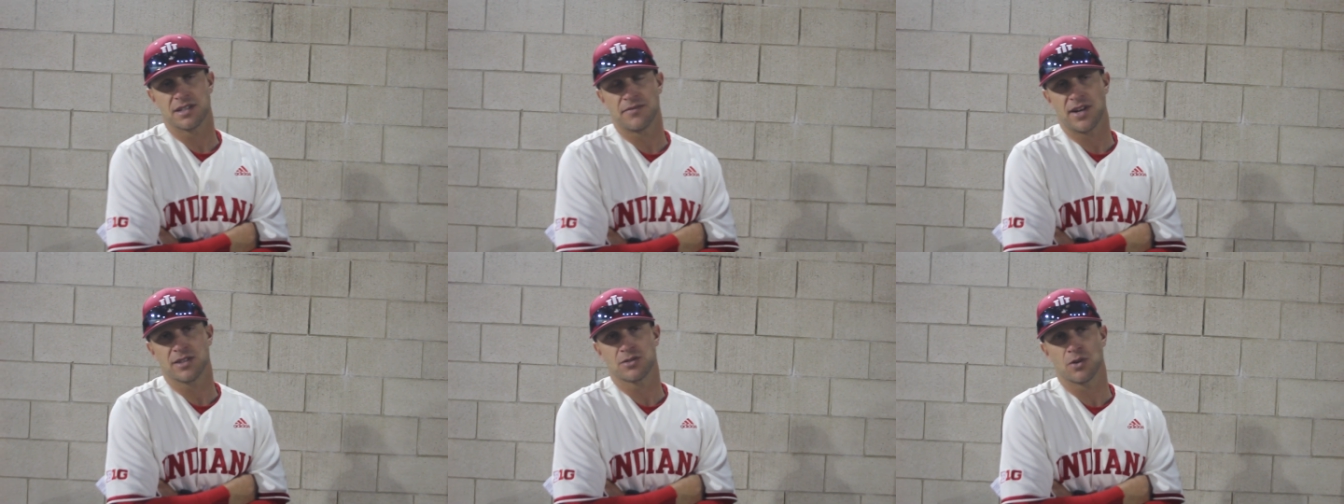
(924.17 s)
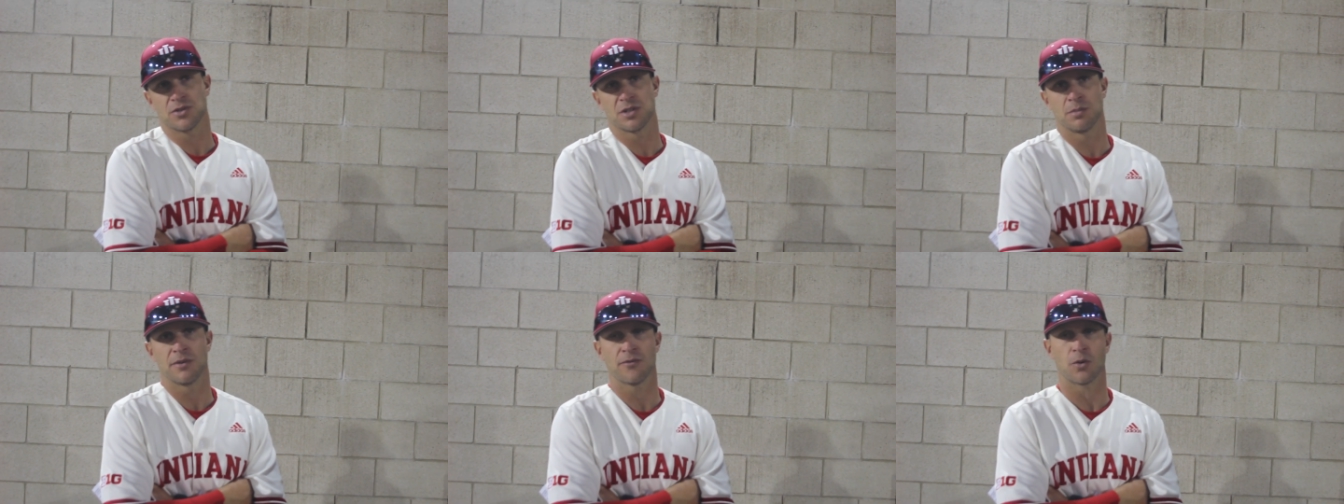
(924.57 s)
If I told
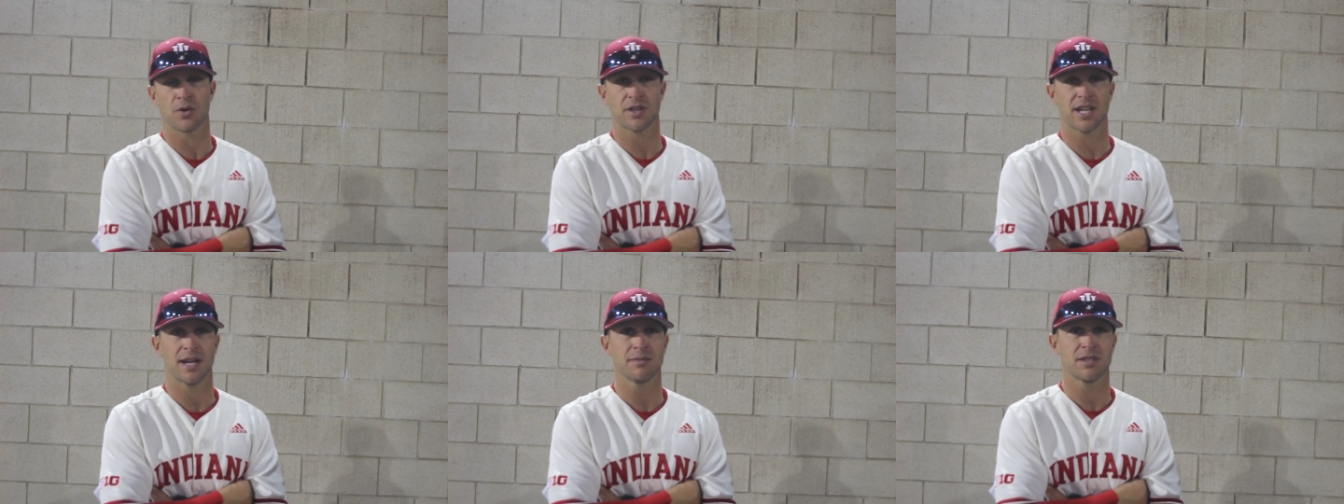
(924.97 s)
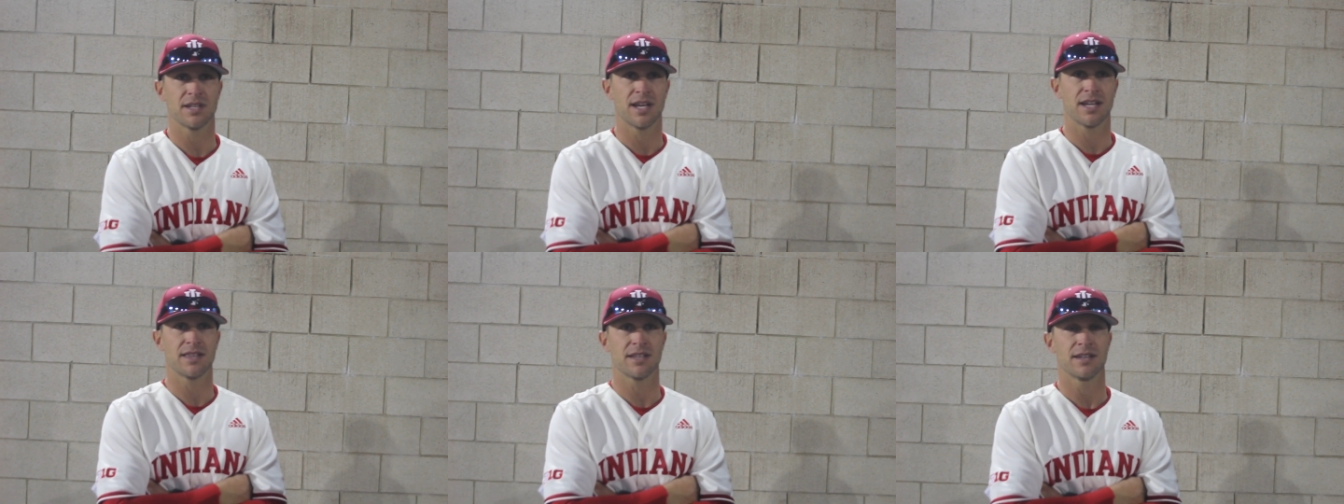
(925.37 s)
you before the game
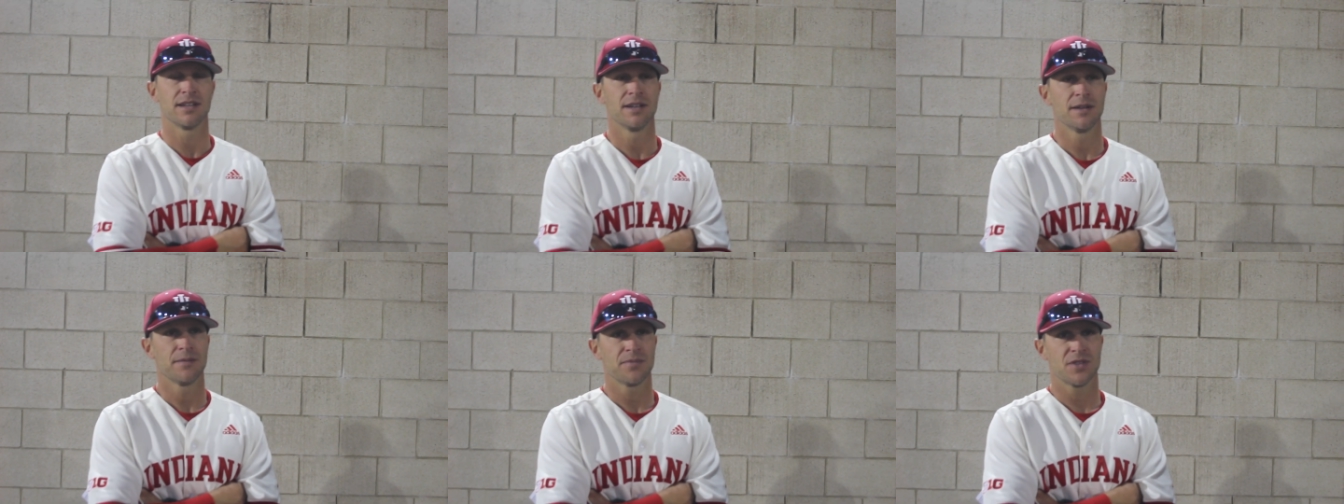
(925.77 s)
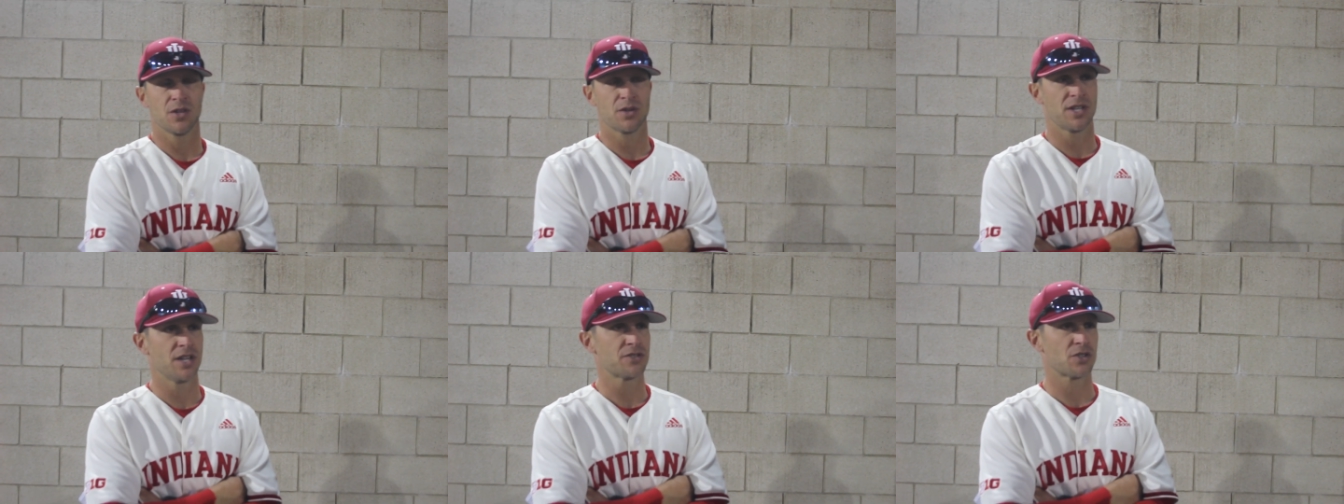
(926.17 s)
today that, you
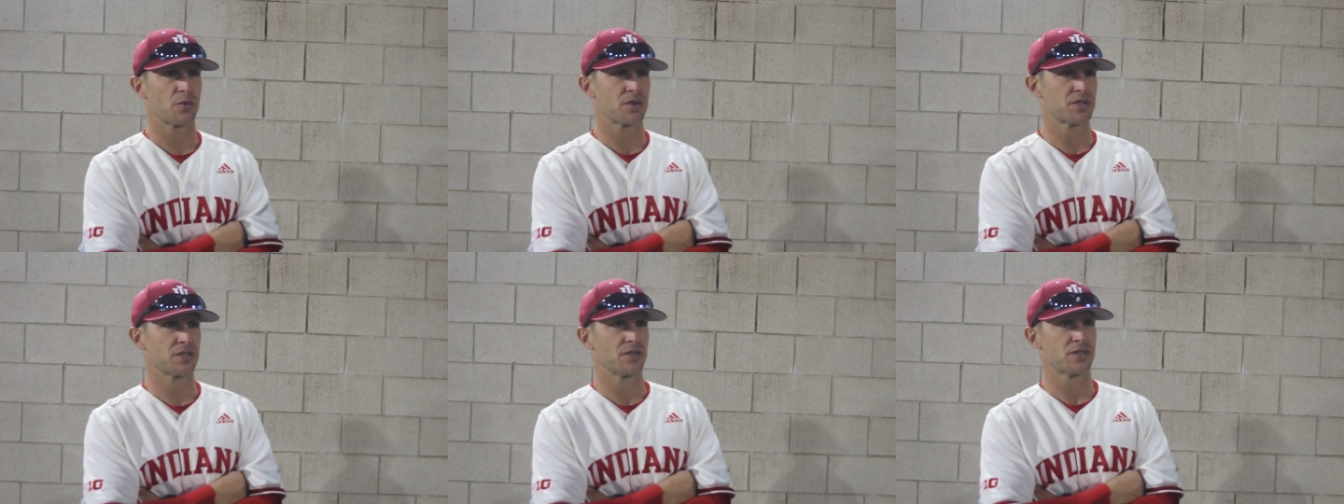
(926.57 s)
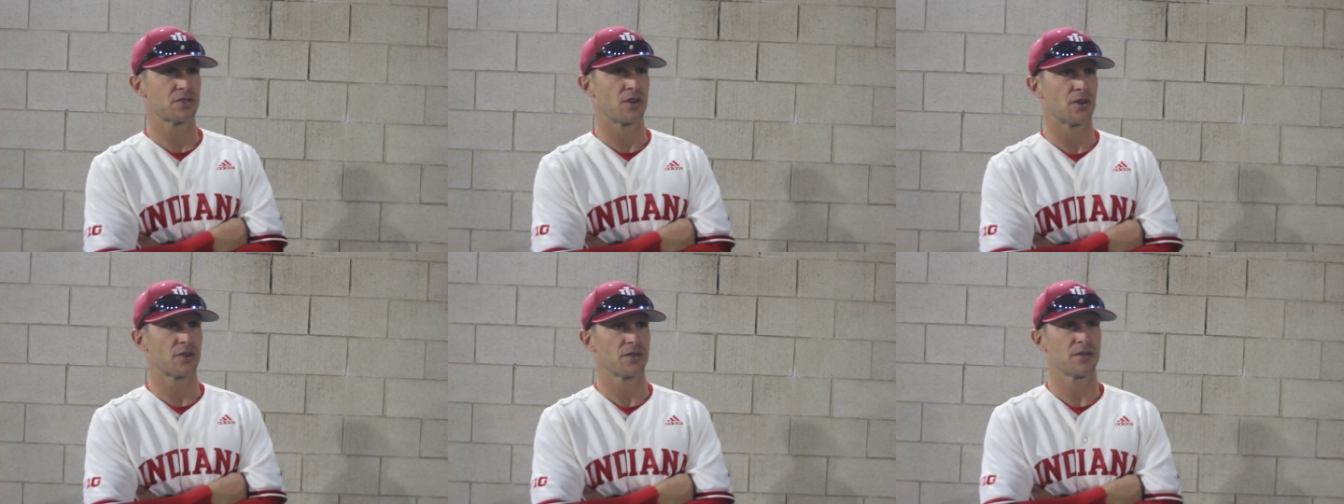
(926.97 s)
know, Keisha was going to
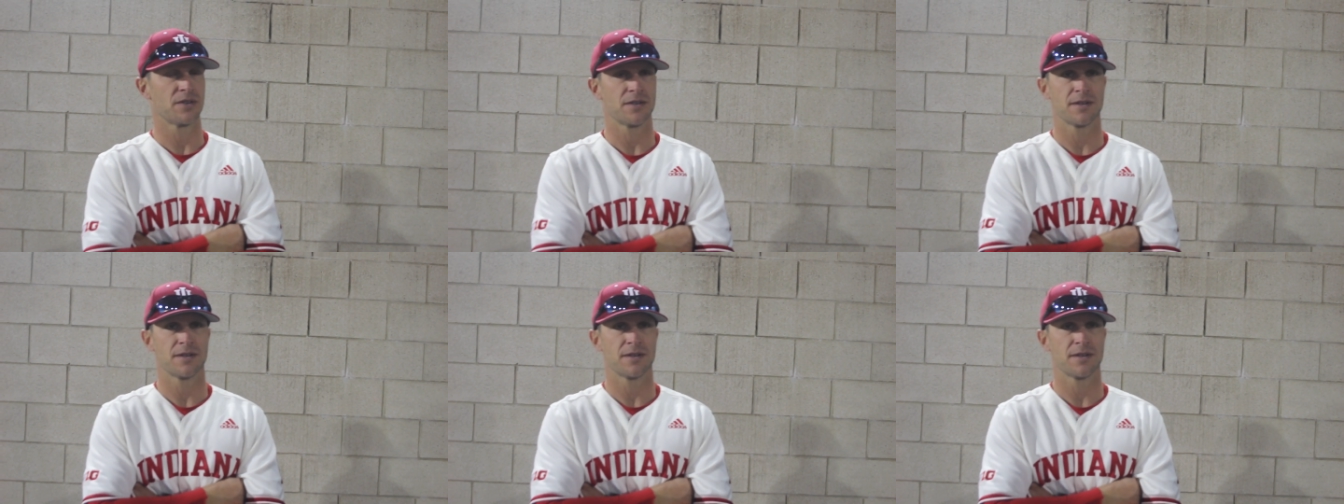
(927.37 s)
start